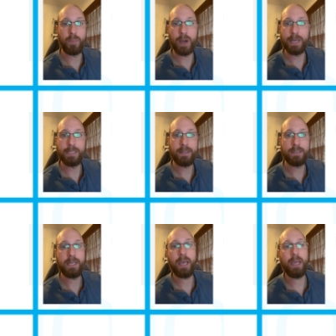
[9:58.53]
But
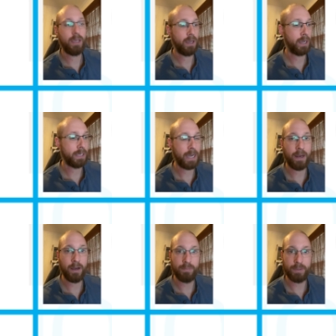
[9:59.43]
today I got
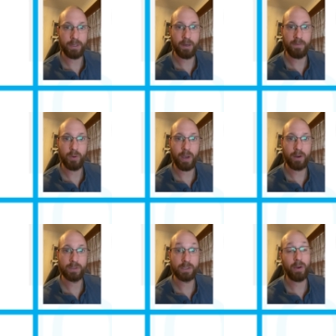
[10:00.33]
up a few
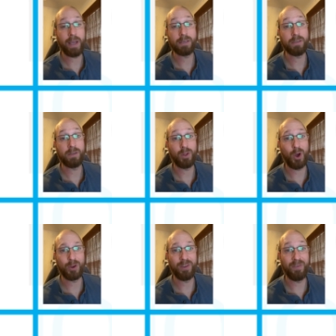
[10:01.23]
hours ago, actually
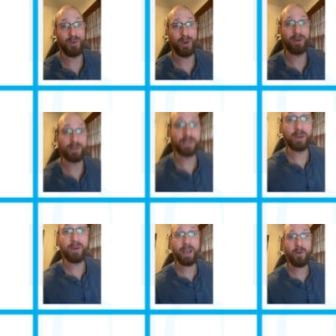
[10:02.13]
longer than a few hours
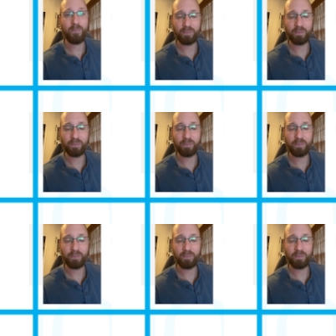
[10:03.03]
ago now.